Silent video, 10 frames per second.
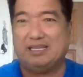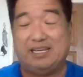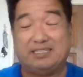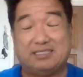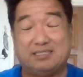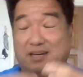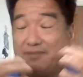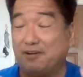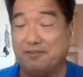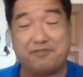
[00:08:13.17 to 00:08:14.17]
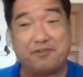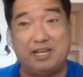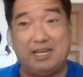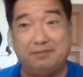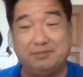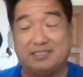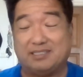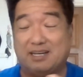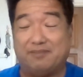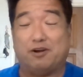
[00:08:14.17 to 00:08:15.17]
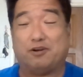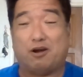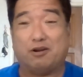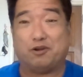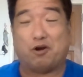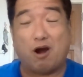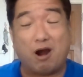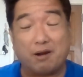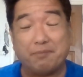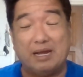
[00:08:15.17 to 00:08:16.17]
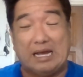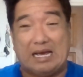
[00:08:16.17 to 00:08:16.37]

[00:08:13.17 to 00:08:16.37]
It's tough on frames. It's tough on your arm,